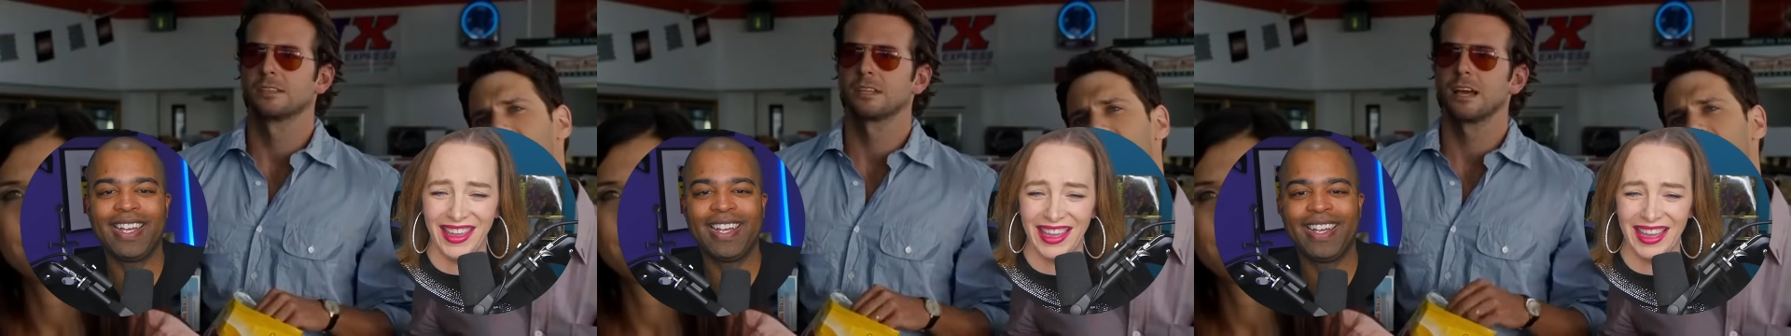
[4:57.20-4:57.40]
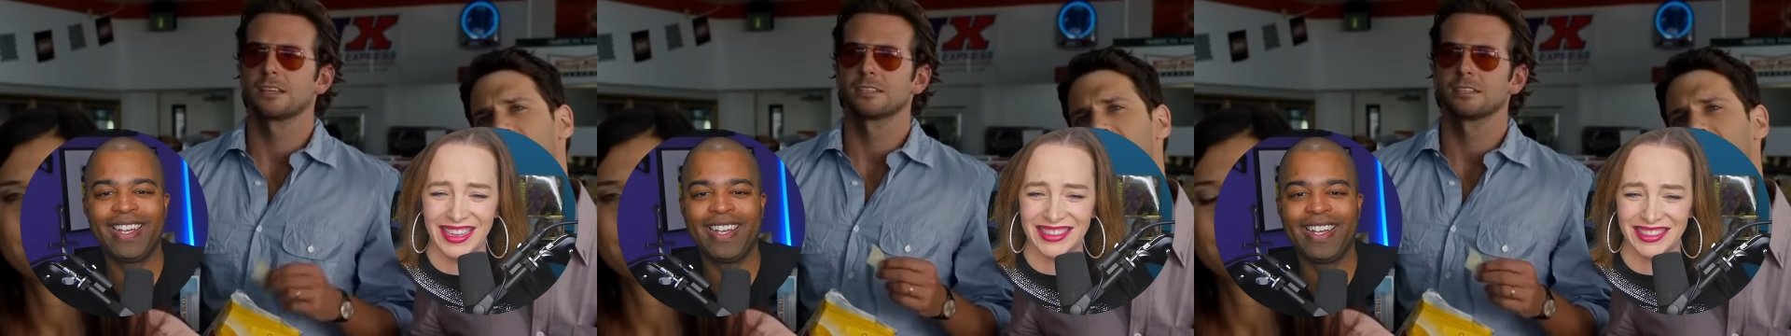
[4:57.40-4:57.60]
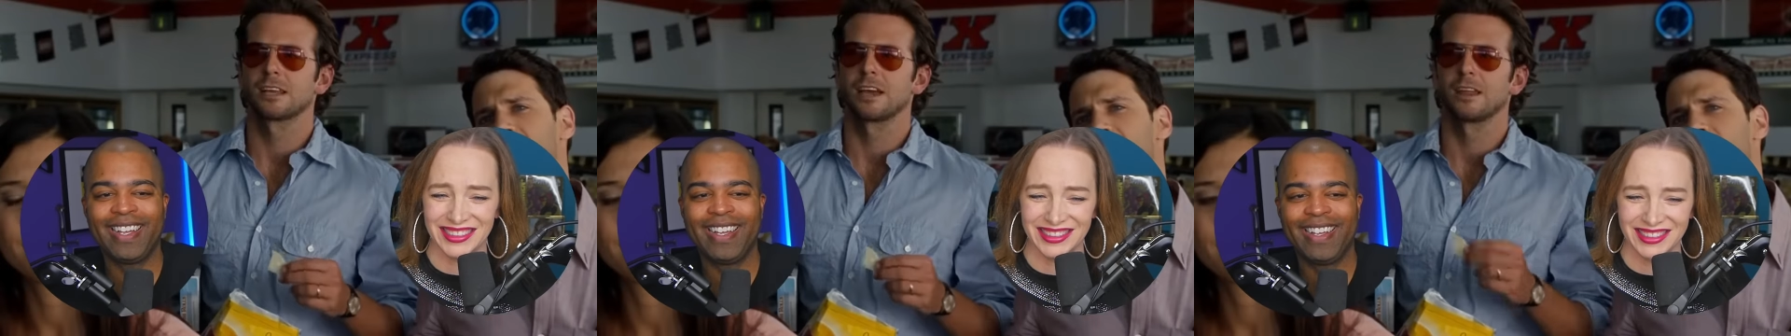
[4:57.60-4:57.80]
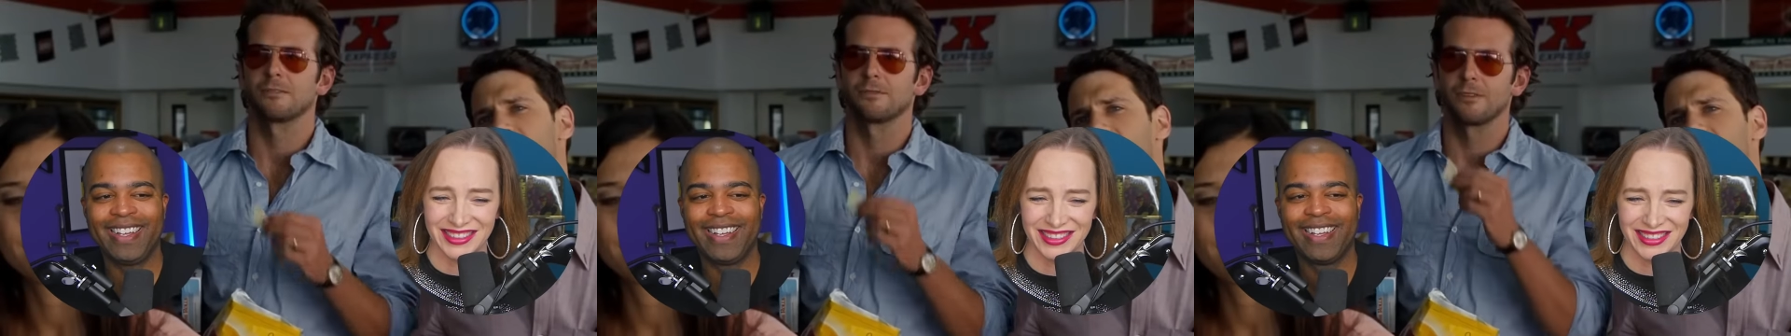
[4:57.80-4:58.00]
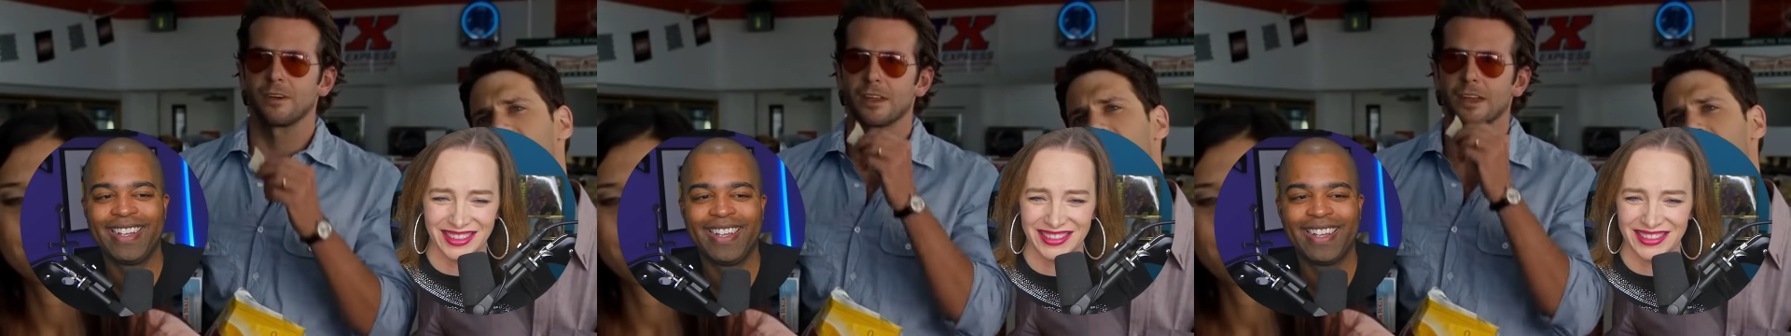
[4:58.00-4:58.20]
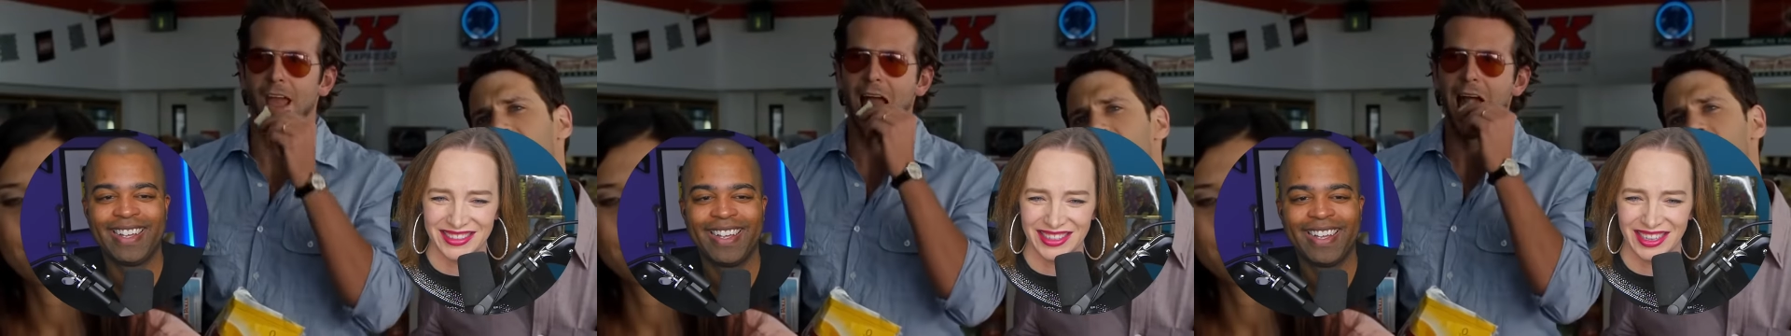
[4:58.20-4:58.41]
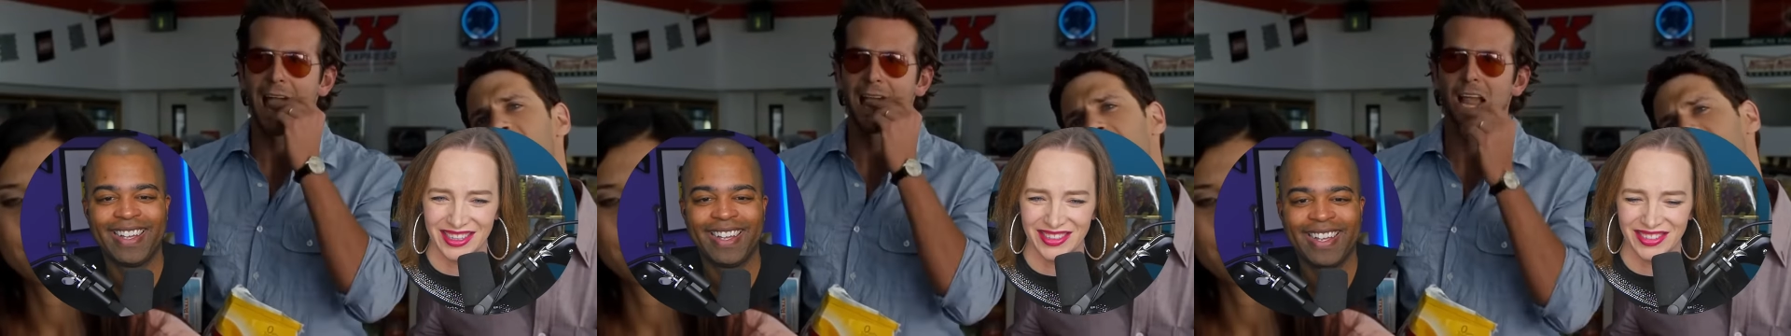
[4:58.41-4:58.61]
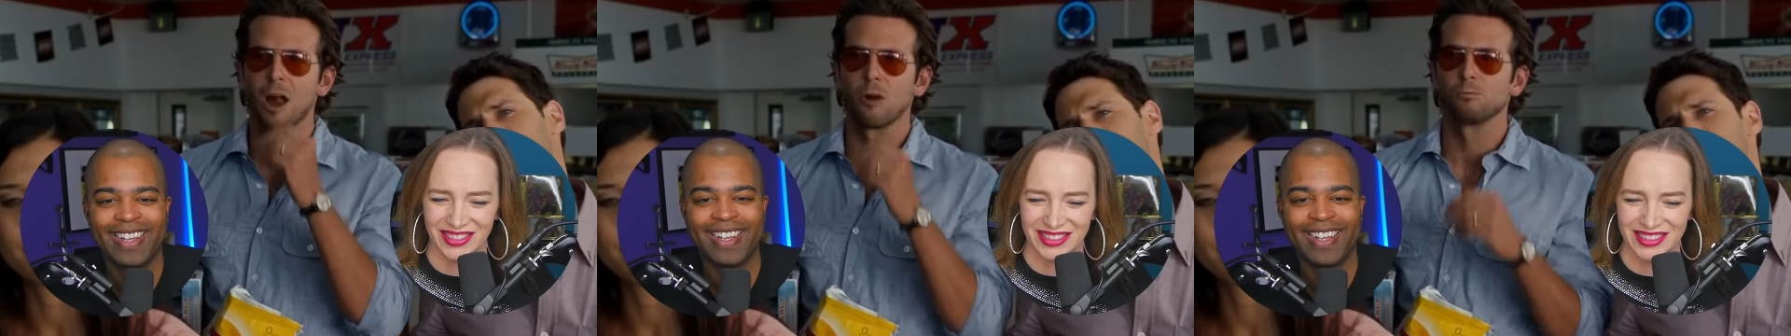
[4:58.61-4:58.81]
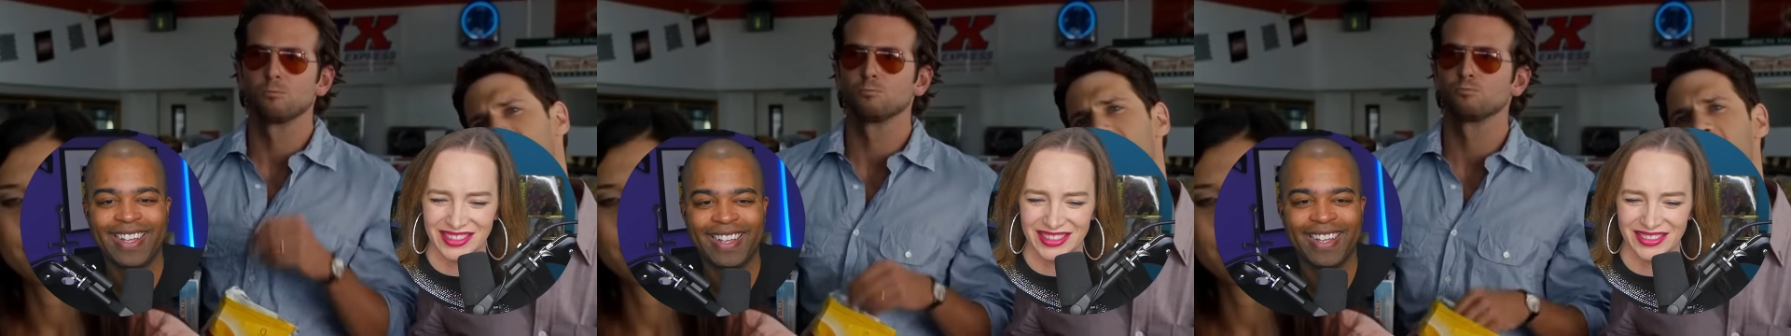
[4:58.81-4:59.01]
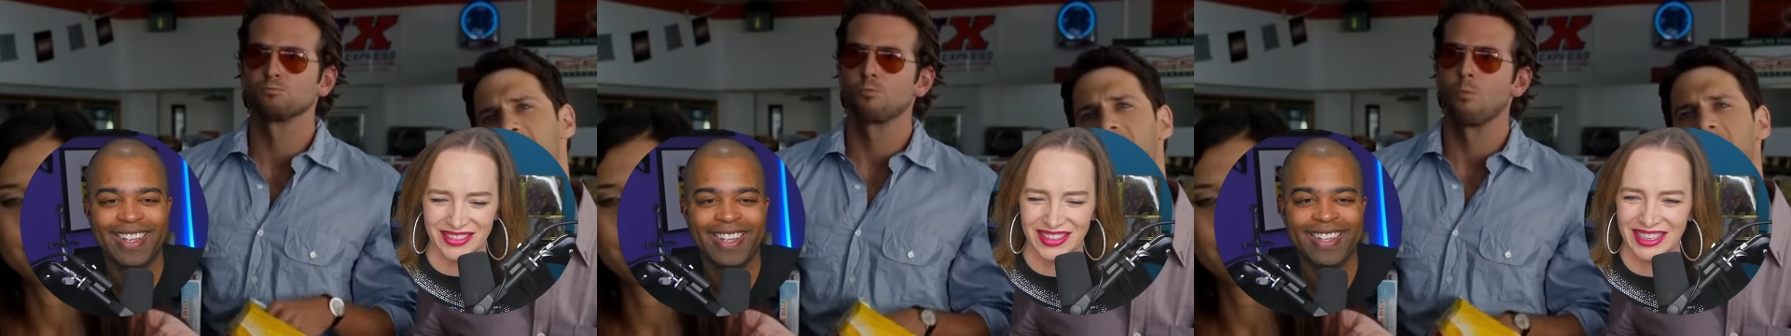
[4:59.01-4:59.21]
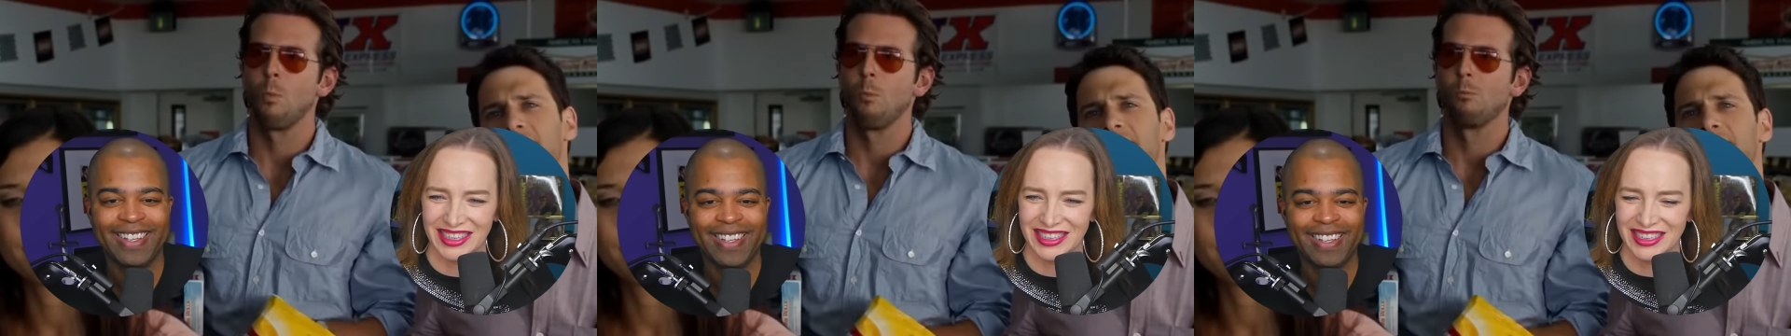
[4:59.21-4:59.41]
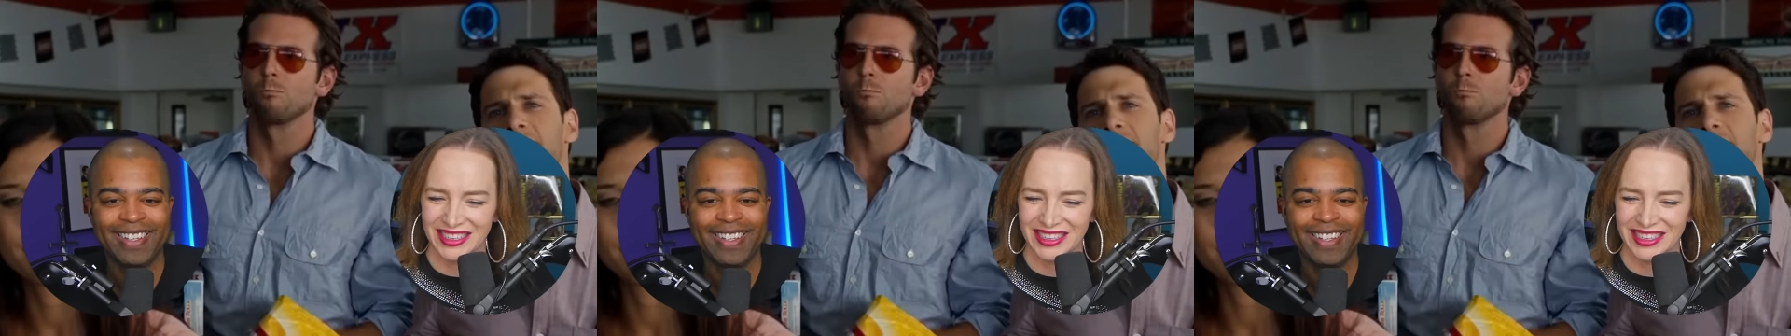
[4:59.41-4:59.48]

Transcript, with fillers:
Speaker 1: He just tried to say it was sweet. Yeah,